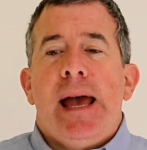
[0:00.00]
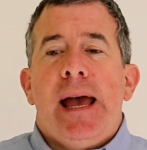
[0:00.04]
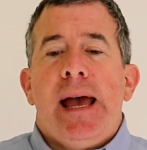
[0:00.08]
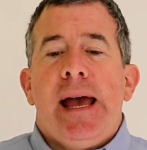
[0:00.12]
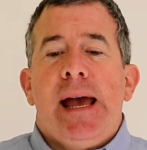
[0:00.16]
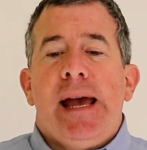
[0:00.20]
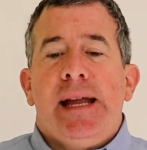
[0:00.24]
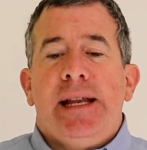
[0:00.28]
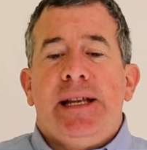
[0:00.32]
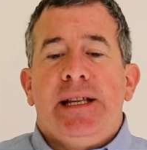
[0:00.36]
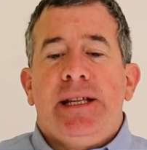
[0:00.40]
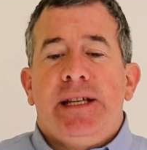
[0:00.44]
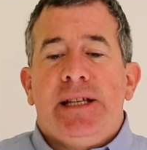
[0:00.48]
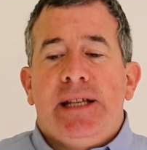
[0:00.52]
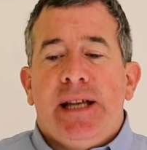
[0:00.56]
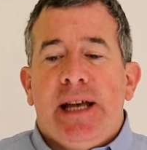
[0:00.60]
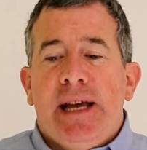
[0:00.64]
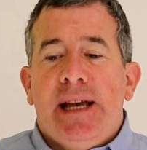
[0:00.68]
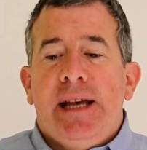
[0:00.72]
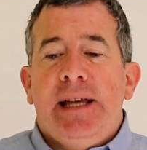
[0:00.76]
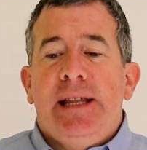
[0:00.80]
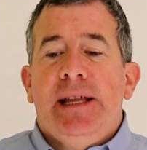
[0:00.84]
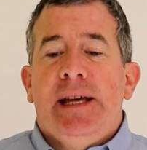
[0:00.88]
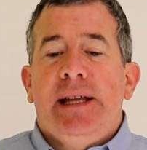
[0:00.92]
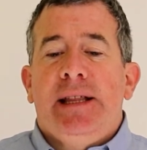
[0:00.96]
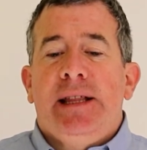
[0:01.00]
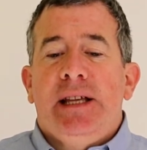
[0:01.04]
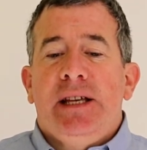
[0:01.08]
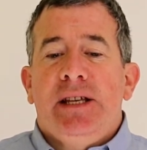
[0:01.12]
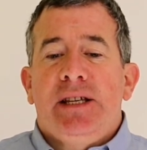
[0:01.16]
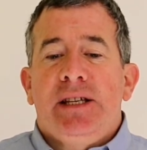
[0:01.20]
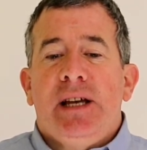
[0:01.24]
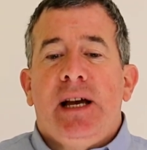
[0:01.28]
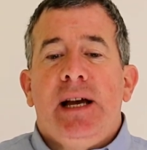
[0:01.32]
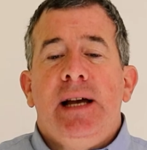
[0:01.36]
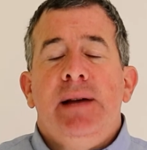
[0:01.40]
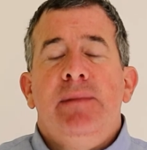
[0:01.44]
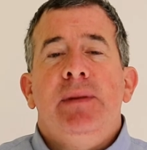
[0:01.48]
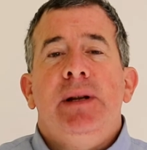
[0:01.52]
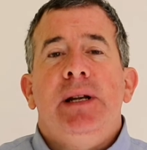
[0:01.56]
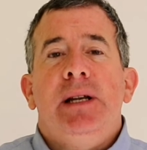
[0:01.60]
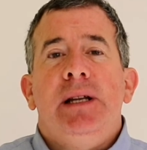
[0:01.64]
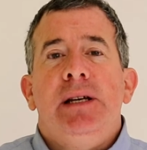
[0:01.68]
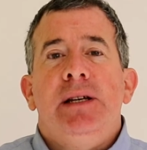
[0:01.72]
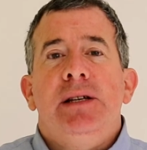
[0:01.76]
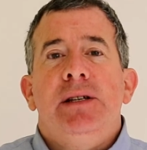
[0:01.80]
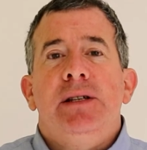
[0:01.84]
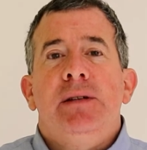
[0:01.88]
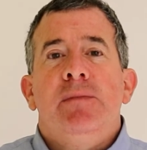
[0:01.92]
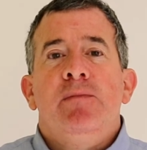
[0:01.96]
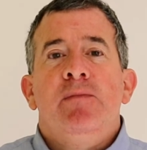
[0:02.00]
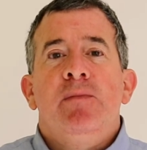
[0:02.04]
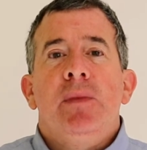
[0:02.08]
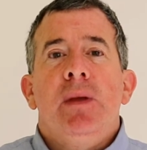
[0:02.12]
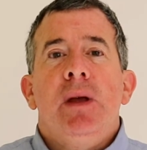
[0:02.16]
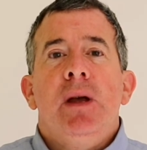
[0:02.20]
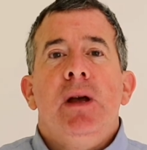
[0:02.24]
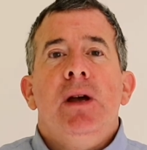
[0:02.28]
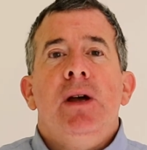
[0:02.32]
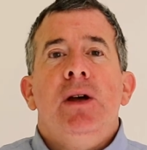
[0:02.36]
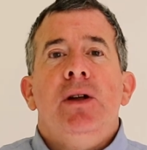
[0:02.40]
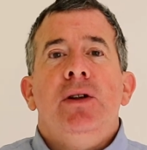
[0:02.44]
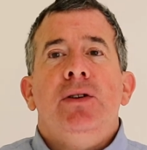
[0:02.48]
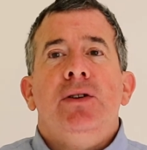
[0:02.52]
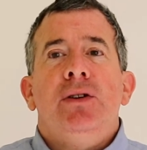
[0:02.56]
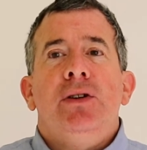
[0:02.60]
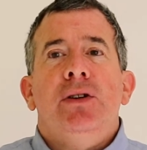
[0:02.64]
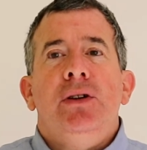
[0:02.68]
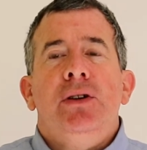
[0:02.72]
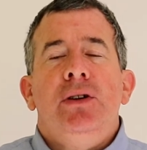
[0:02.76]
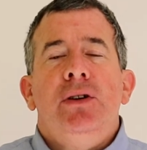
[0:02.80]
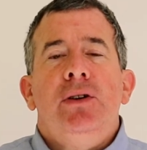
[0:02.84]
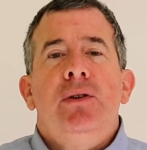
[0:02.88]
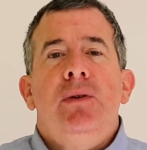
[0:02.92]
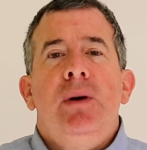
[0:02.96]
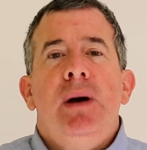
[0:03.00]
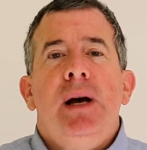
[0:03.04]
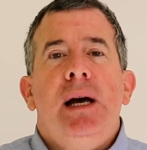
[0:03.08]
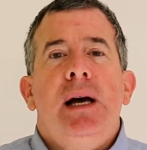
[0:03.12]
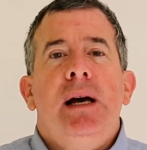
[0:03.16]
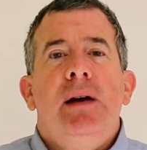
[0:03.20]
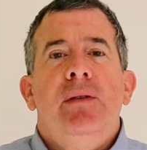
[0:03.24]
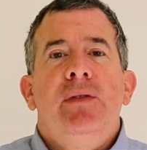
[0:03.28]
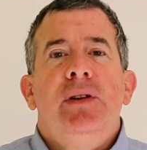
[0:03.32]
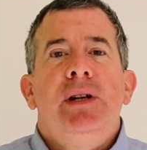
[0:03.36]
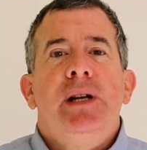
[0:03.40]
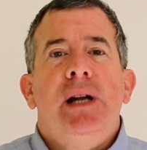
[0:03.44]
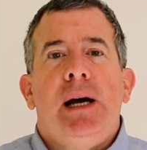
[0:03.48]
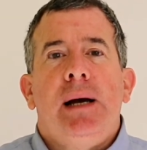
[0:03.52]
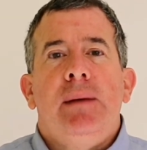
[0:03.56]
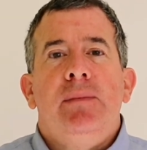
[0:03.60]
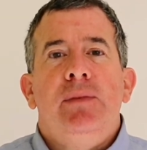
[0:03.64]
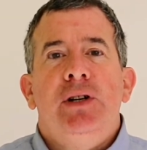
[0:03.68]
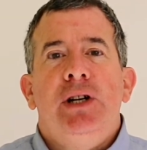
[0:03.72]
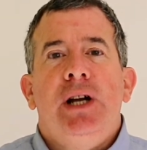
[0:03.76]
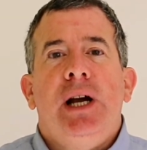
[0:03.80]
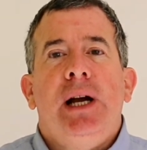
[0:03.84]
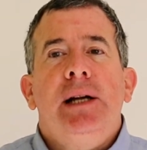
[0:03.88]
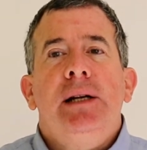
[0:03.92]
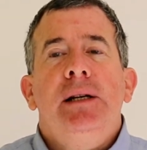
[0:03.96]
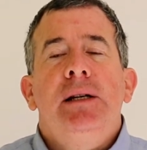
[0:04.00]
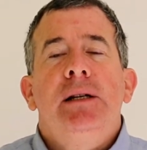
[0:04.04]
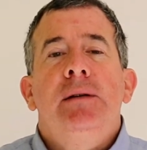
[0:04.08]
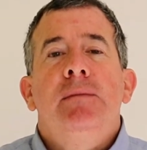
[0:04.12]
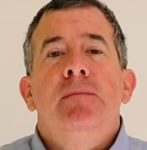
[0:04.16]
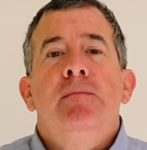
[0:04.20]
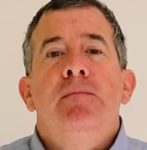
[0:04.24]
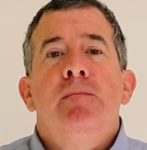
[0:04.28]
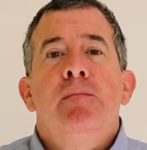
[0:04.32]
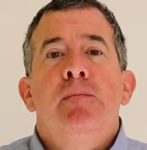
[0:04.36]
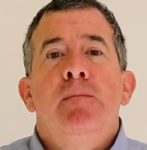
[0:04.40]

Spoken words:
And say that the assignment is, do you have an object